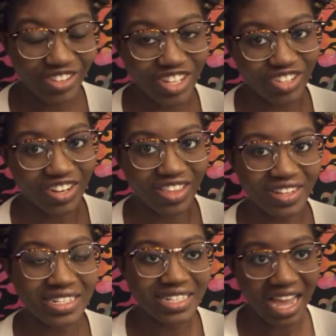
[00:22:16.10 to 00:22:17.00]
you guys are gonna
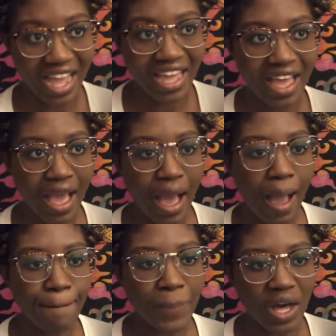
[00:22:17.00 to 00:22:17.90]
die.
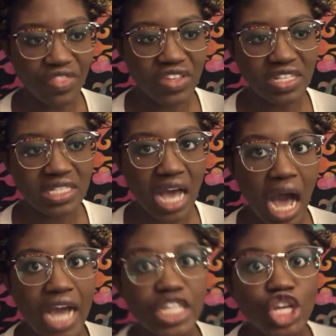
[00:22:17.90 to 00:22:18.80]
I bought this
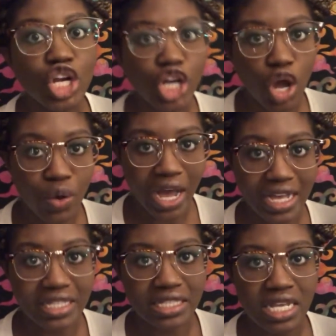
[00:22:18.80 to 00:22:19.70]
a year ago,
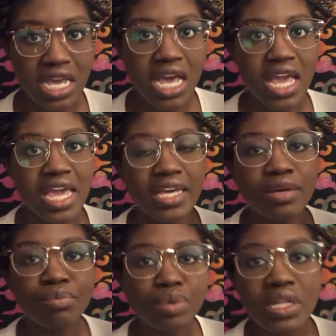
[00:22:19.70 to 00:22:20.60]
guys. A
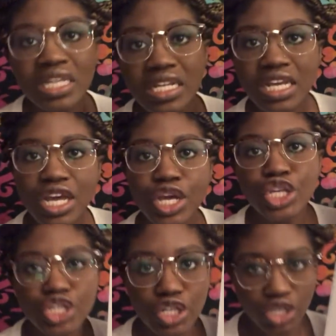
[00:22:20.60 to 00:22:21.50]
complete
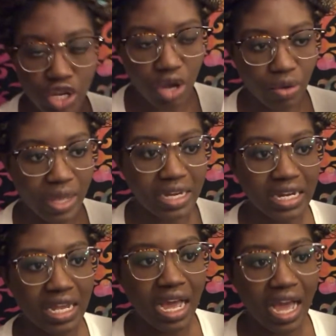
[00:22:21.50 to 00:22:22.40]
year ago.
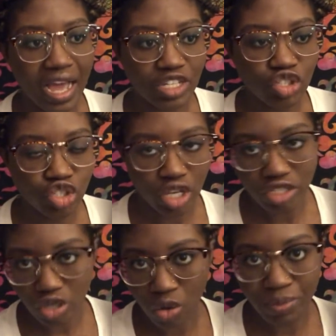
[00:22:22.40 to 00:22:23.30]
And I
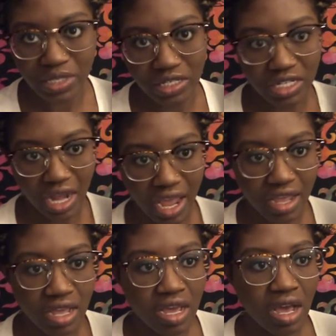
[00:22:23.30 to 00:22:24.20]
just opened it
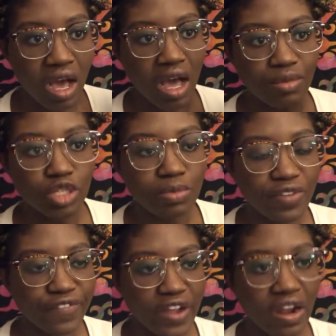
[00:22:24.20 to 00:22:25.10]
today. Um, to
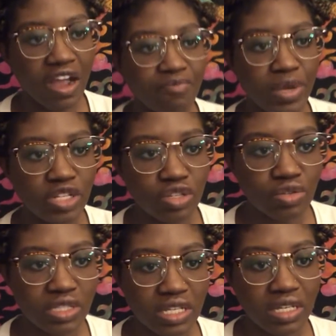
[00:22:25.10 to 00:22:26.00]
be fair, I've been
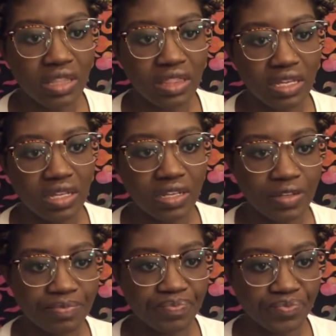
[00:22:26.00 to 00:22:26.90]
using
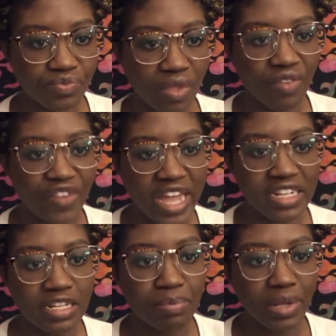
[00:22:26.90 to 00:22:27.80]
the
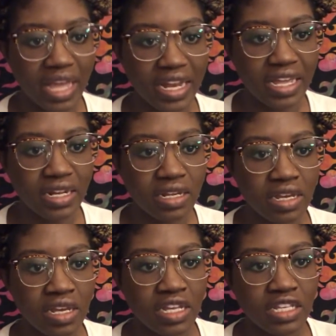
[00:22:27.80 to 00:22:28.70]
Vanity Planet
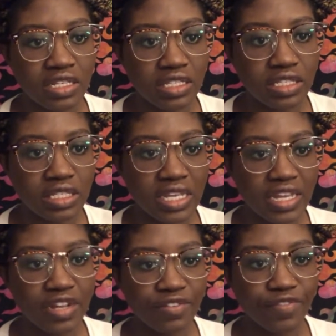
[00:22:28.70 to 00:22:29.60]

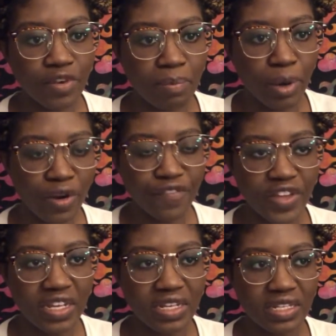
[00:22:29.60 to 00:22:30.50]
Skin for
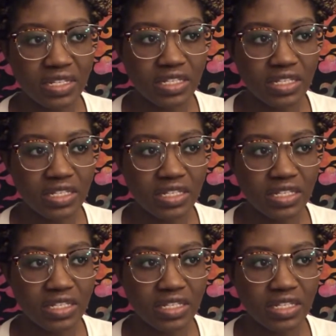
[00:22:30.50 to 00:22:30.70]
Perfect